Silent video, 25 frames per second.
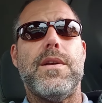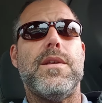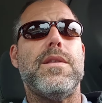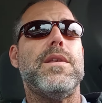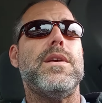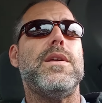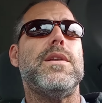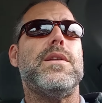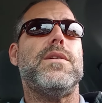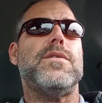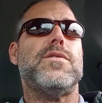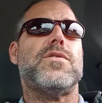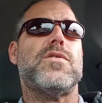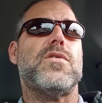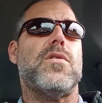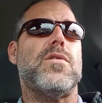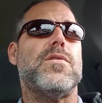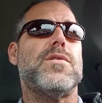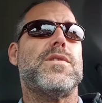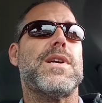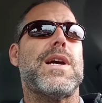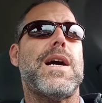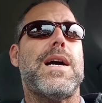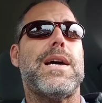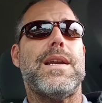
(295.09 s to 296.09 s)
and then it
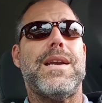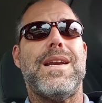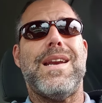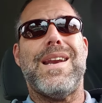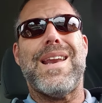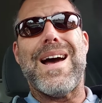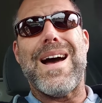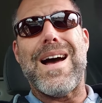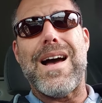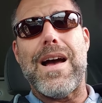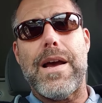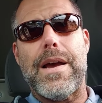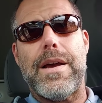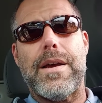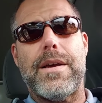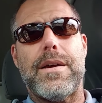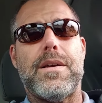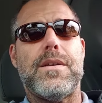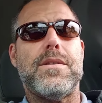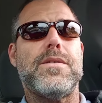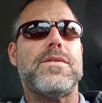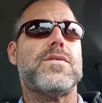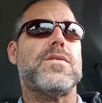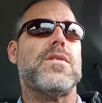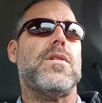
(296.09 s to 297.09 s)
starts kind of
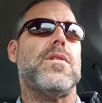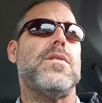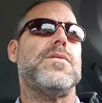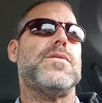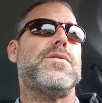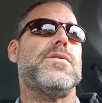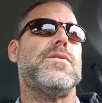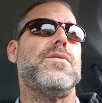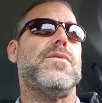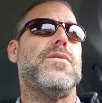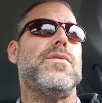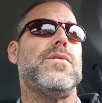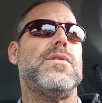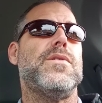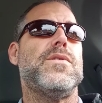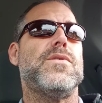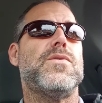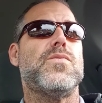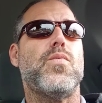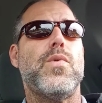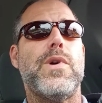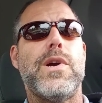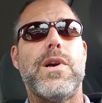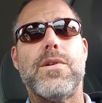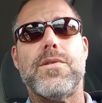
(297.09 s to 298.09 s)
dying and starts doing
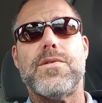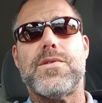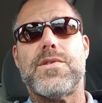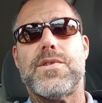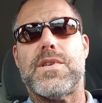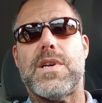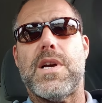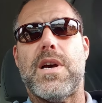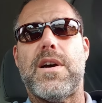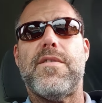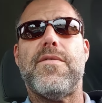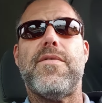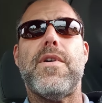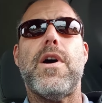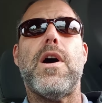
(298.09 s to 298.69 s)
this weird stuff